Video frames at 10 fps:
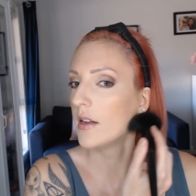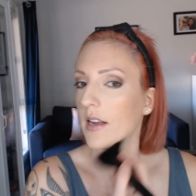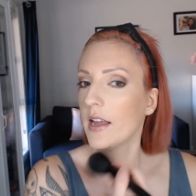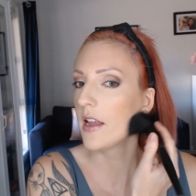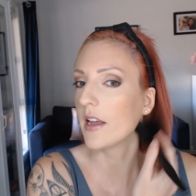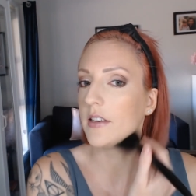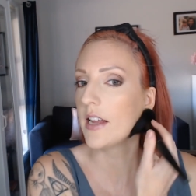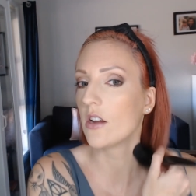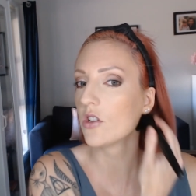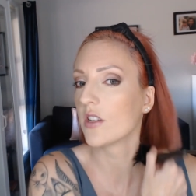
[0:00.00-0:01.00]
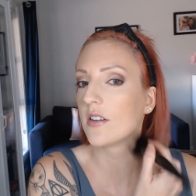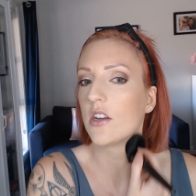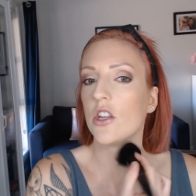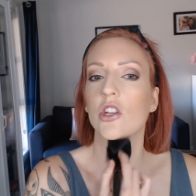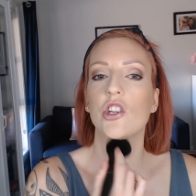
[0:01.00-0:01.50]
Taking it down just
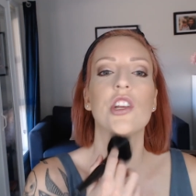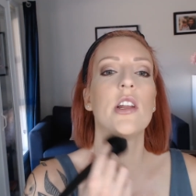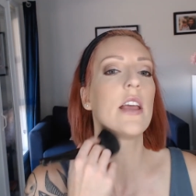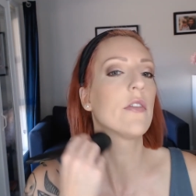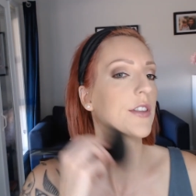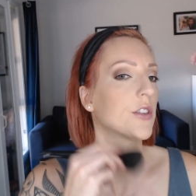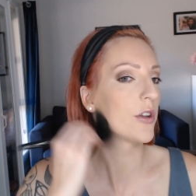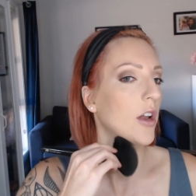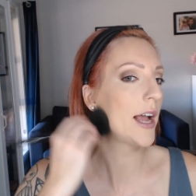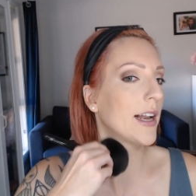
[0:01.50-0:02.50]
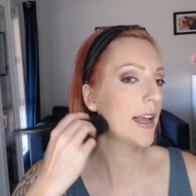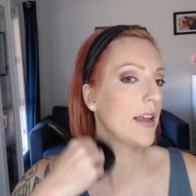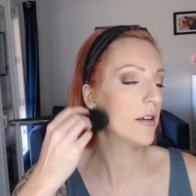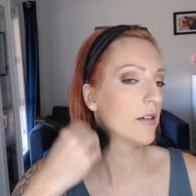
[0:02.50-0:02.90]
under your chin ever so lightly.